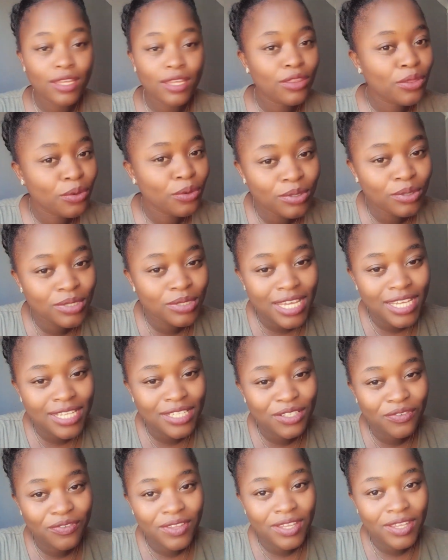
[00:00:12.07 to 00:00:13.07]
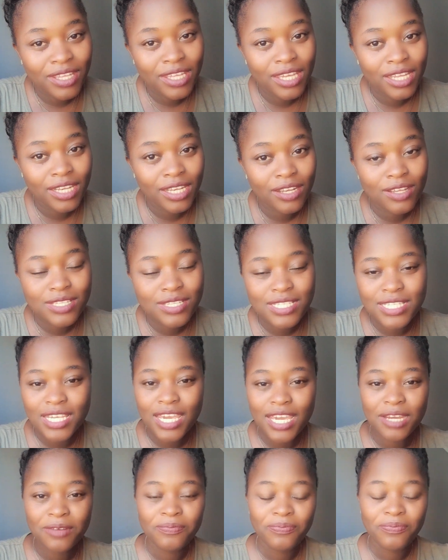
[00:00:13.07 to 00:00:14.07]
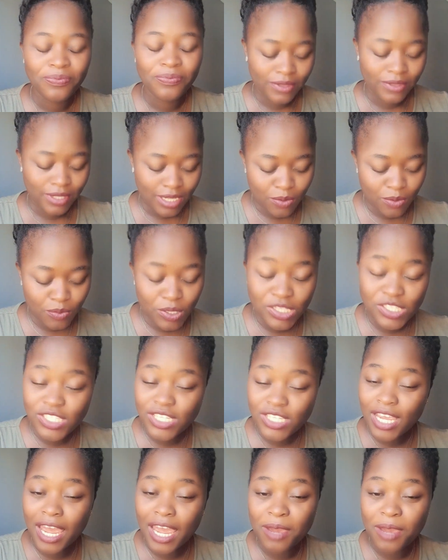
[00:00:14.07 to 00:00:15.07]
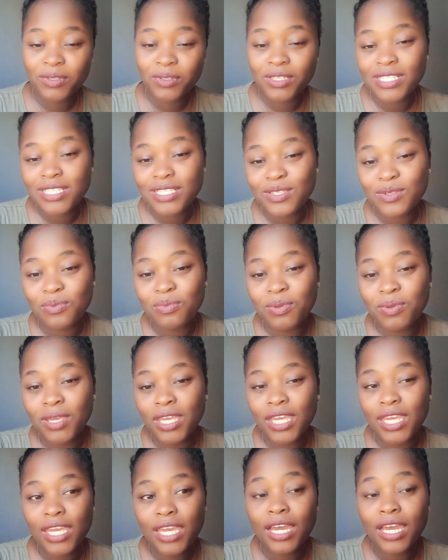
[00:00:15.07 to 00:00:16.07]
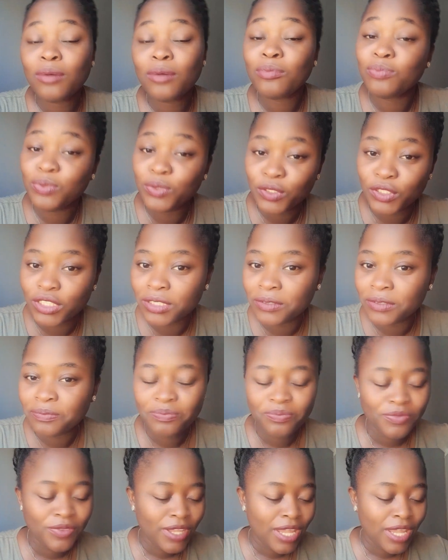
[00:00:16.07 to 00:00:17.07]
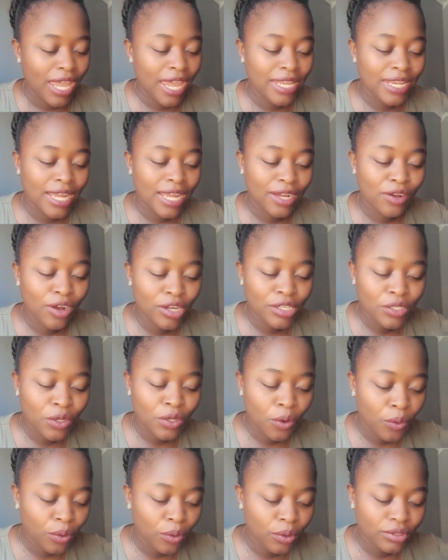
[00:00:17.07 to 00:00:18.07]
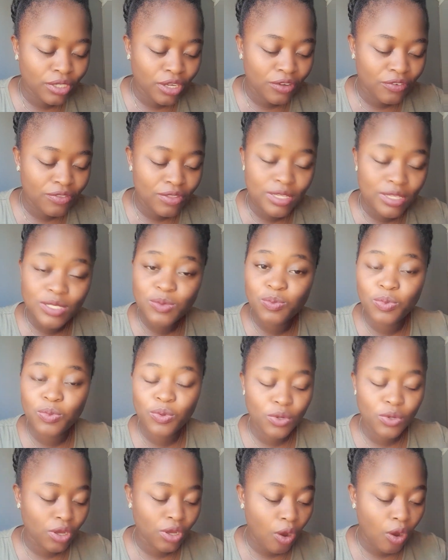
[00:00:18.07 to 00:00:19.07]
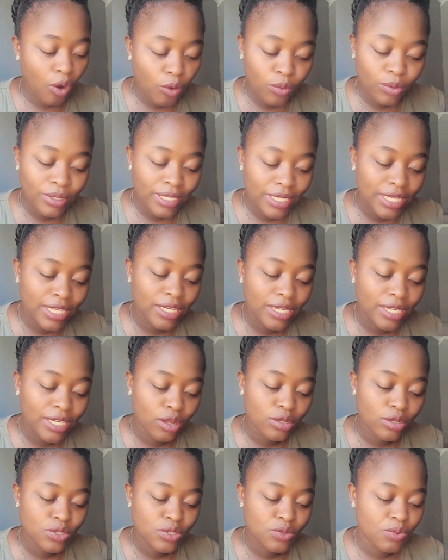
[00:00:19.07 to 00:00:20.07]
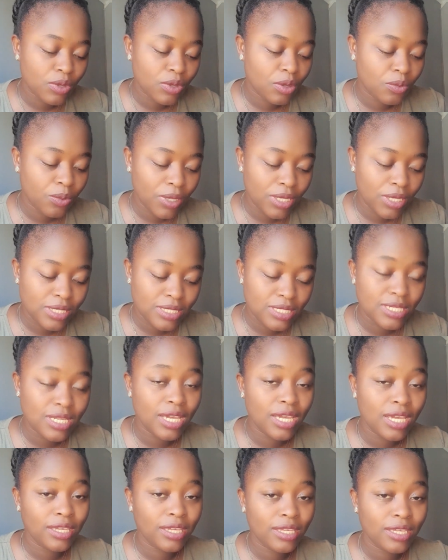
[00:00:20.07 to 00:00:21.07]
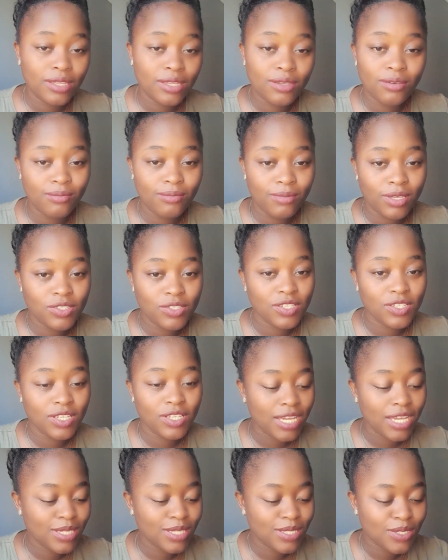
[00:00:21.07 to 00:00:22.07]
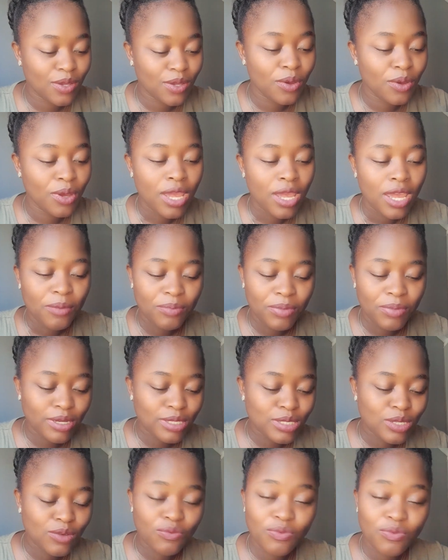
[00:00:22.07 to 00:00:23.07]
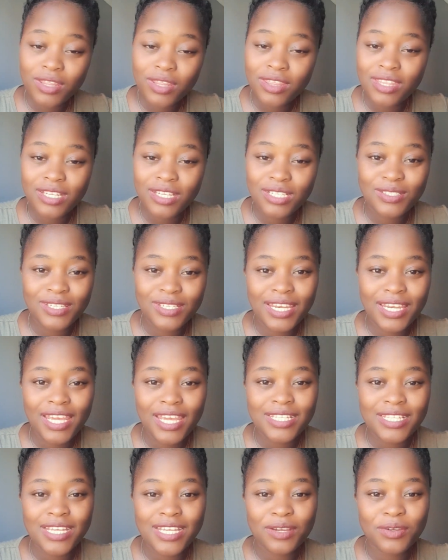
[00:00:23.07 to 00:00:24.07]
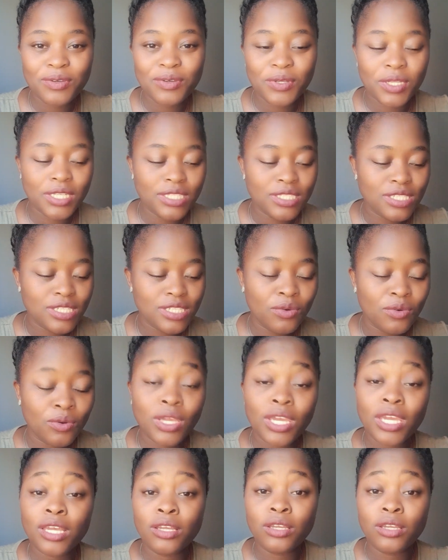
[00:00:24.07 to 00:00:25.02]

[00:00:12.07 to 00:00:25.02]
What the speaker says: towards the end of the year last year, which happens to be a book. And I got hold of this book only last week, Wednesday. Can you imagine, guys? So because of one thing to the next, I couldn't